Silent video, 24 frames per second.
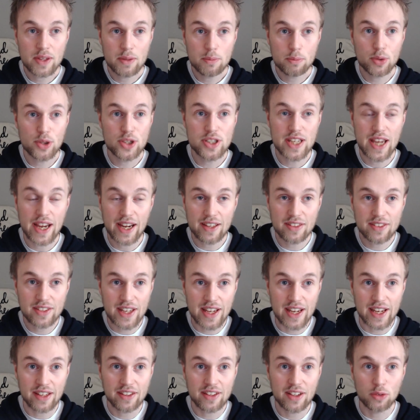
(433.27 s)

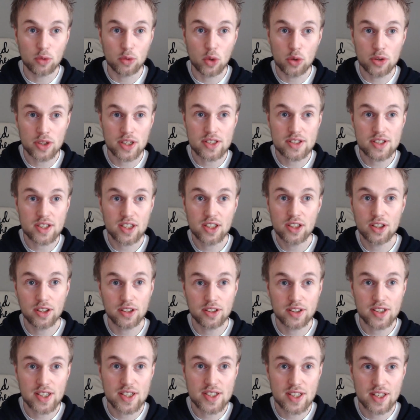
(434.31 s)
projecting their own
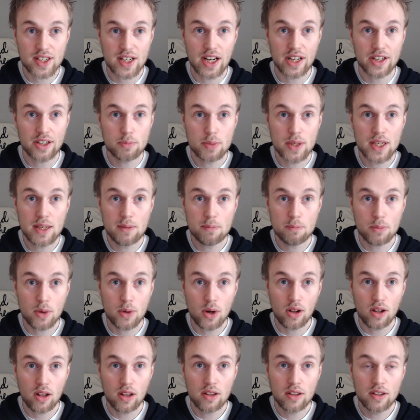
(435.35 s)
insecurities at other
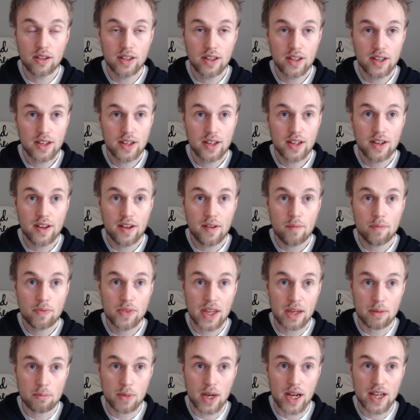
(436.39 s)
people.
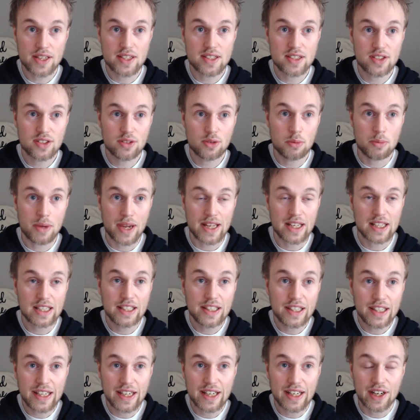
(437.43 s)
They must remain
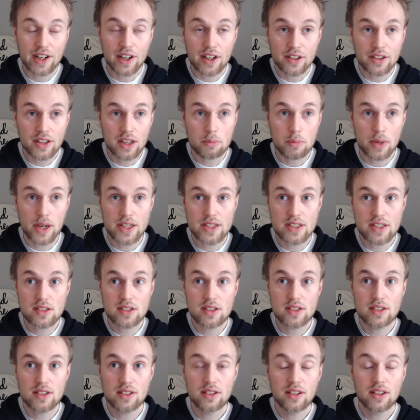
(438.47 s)
clear and they
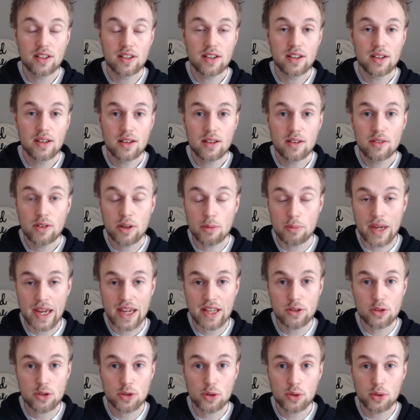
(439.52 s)
must
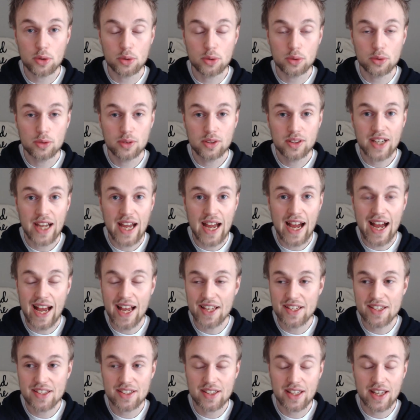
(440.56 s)
remain true
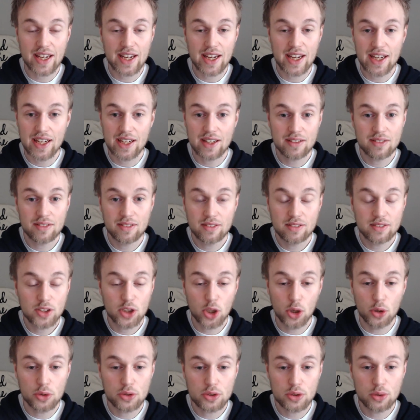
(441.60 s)
as they
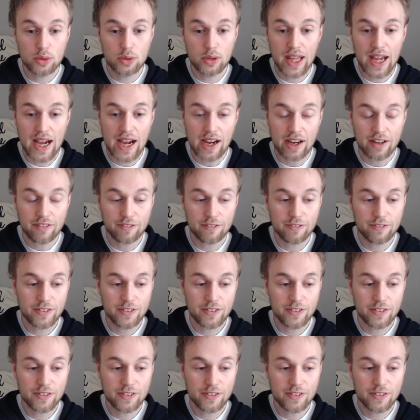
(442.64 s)
go through life